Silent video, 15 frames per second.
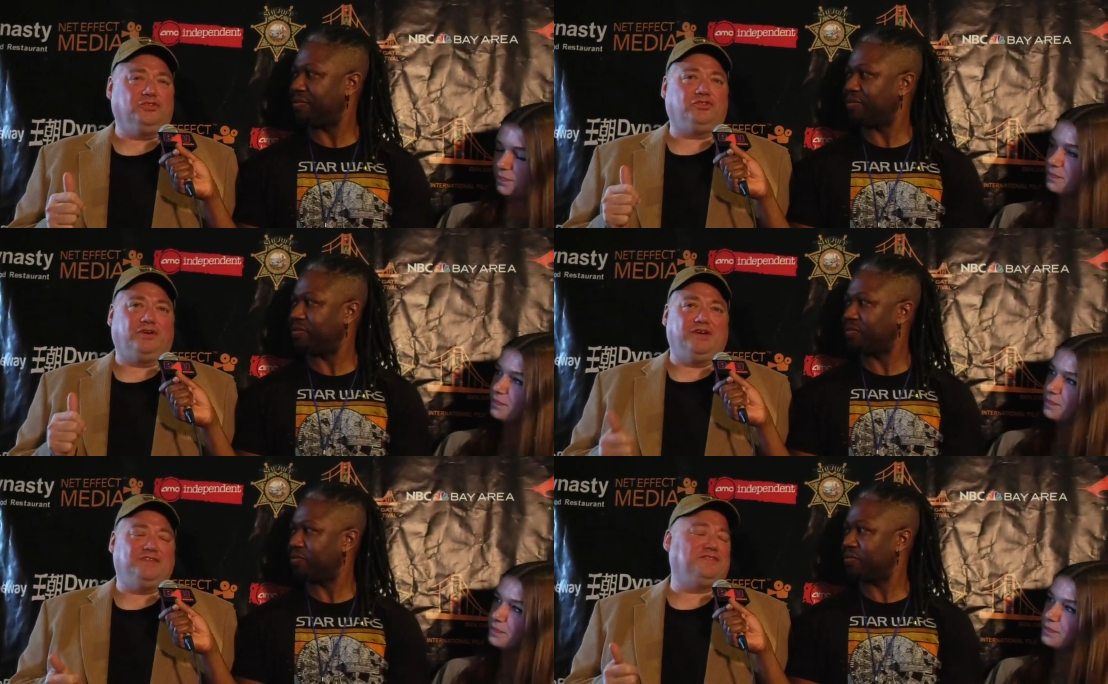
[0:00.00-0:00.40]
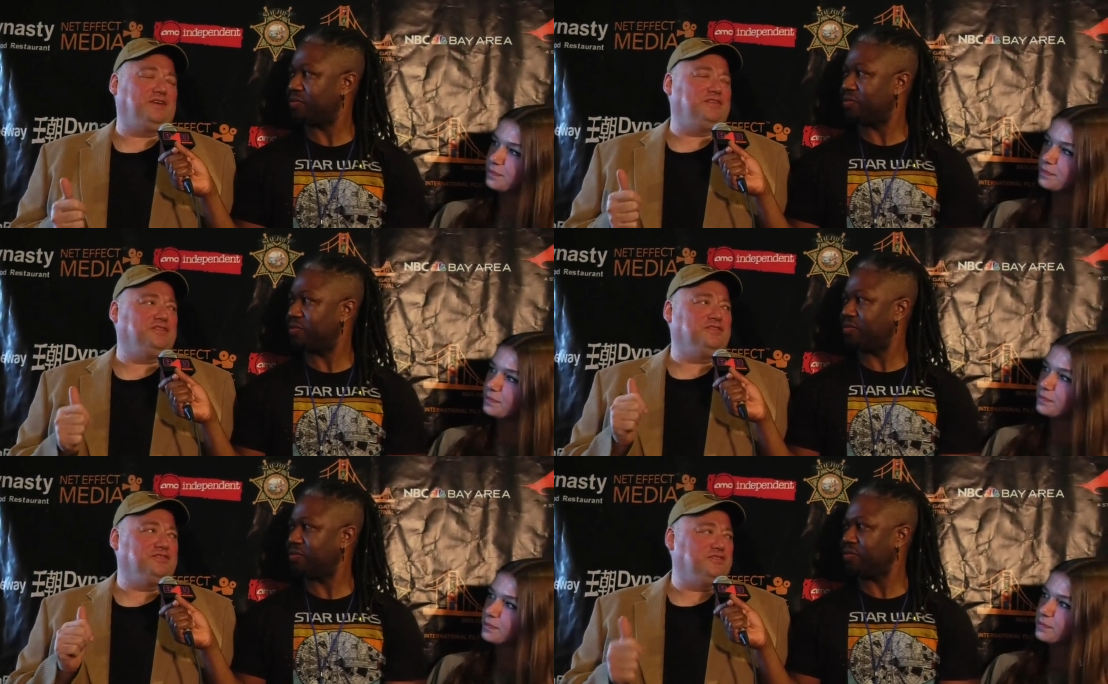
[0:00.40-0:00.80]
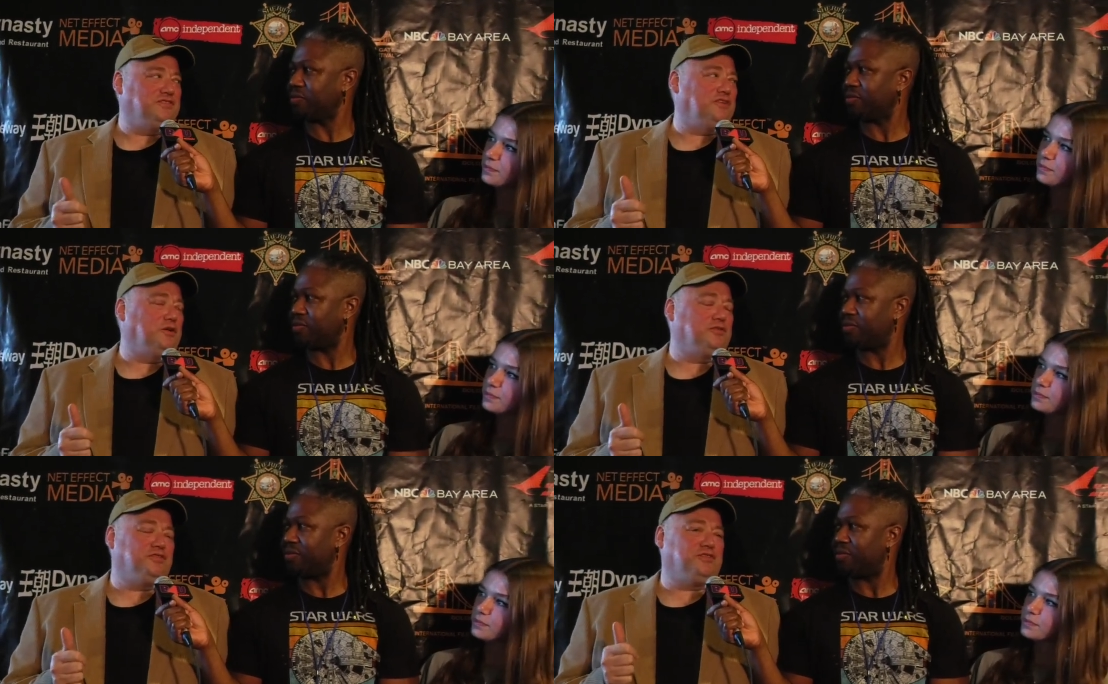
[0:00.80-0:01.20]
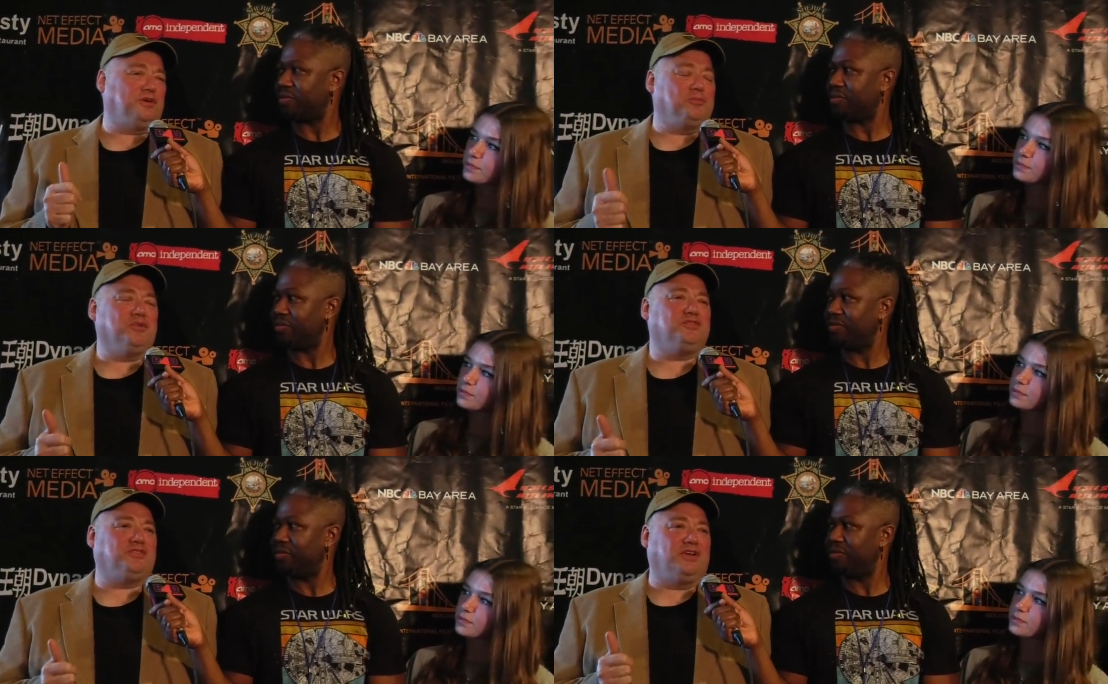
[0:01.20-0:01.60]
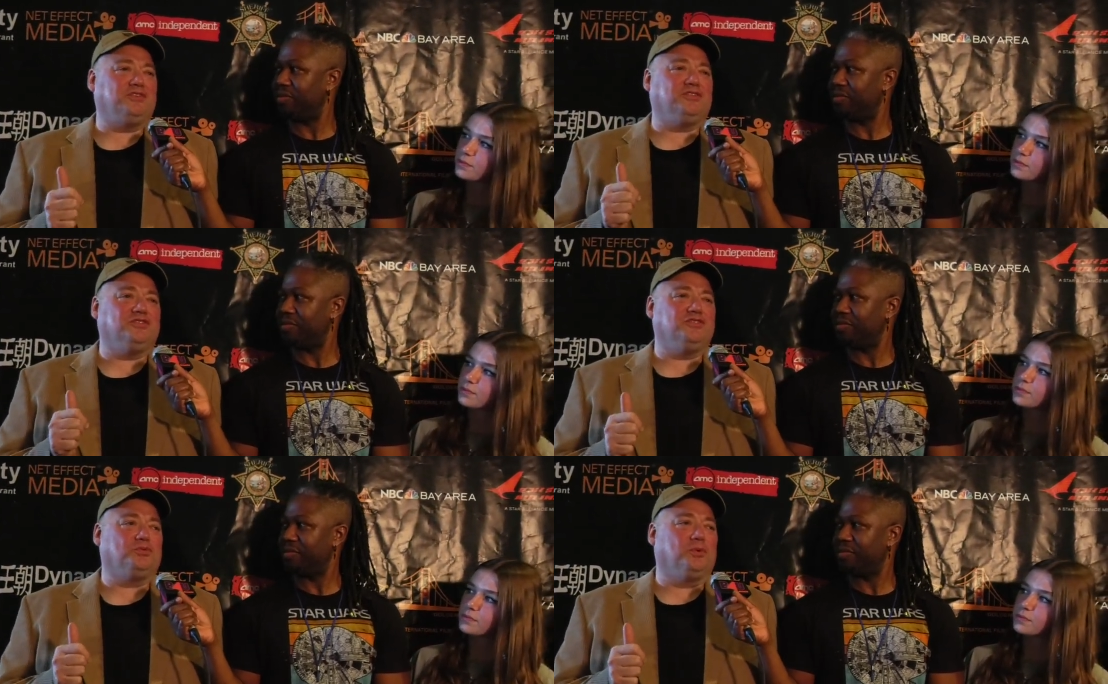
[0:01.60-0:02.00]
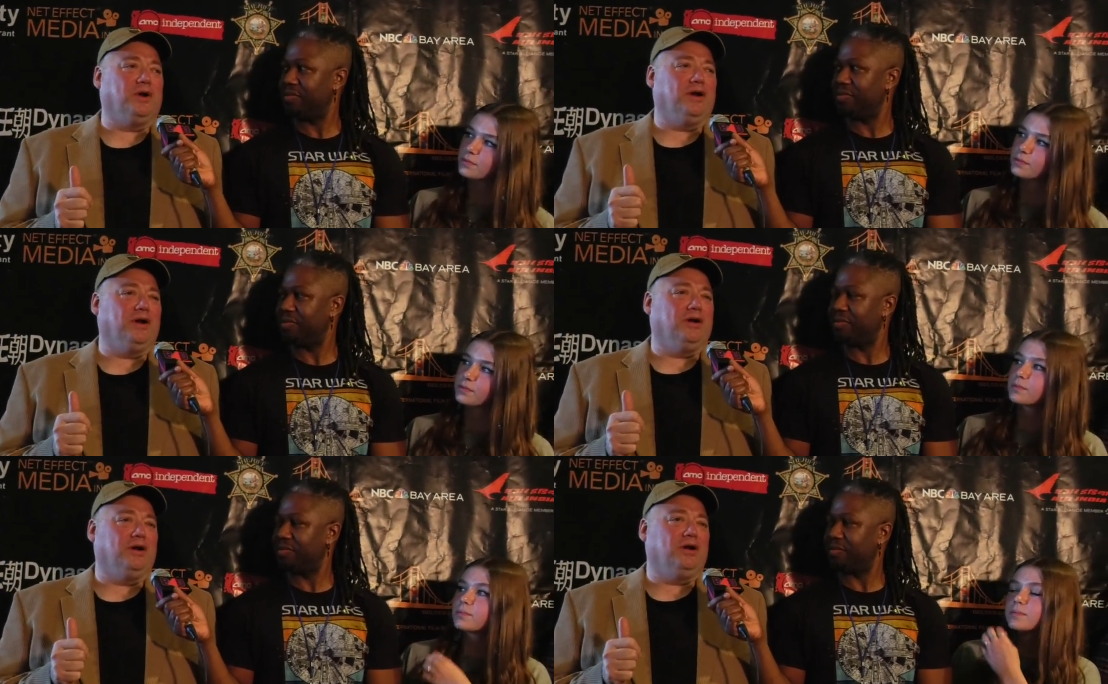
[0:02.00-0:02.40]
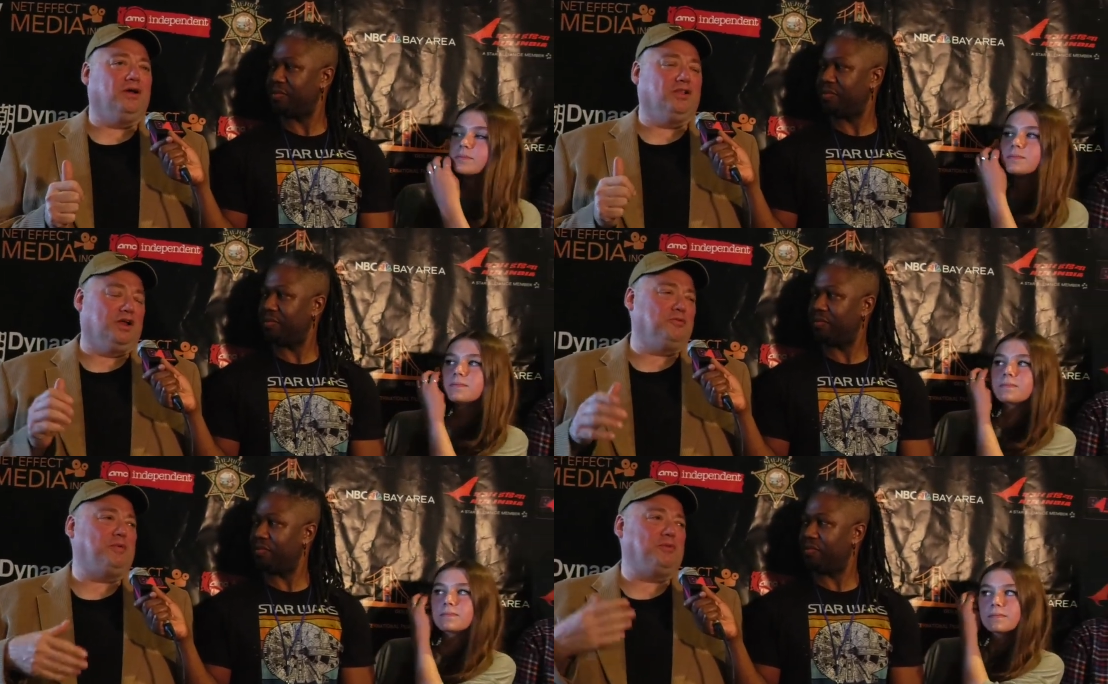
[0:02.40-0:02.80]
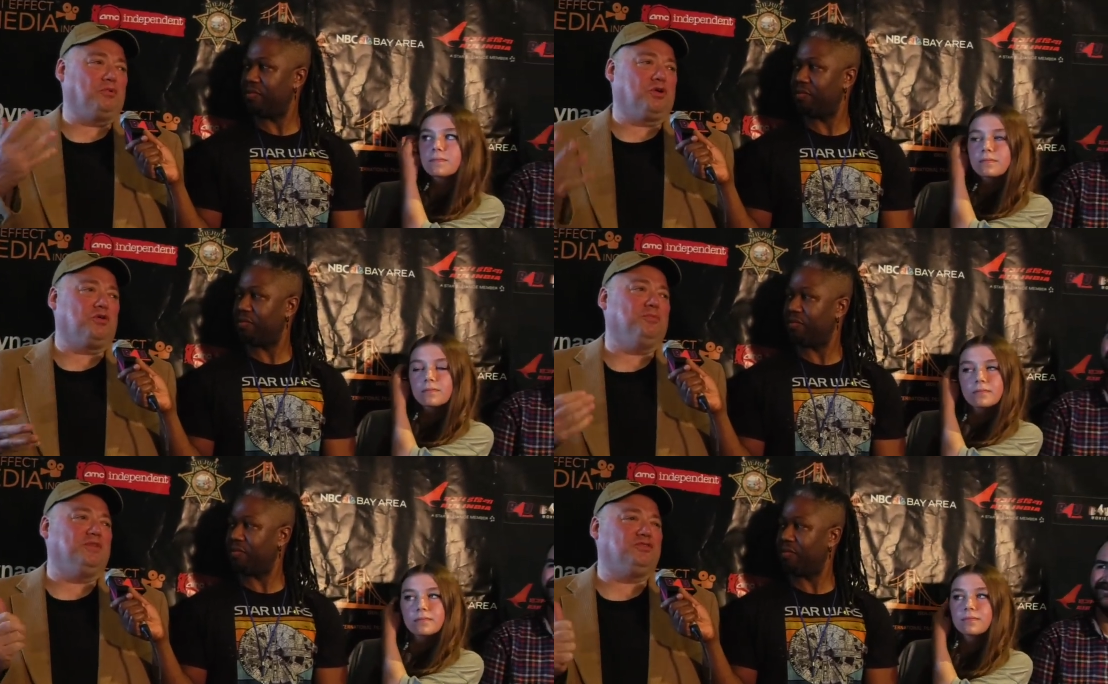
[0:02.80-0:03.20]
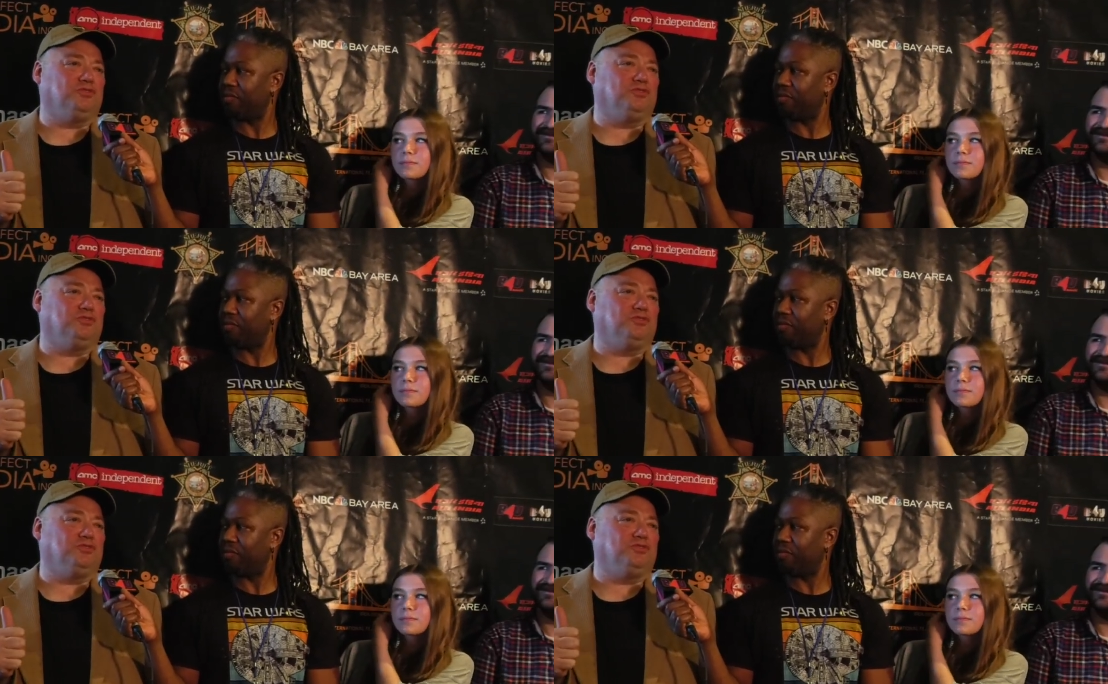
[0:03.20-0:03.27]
Speaker 1: train stations and subway stations where a lot of people commit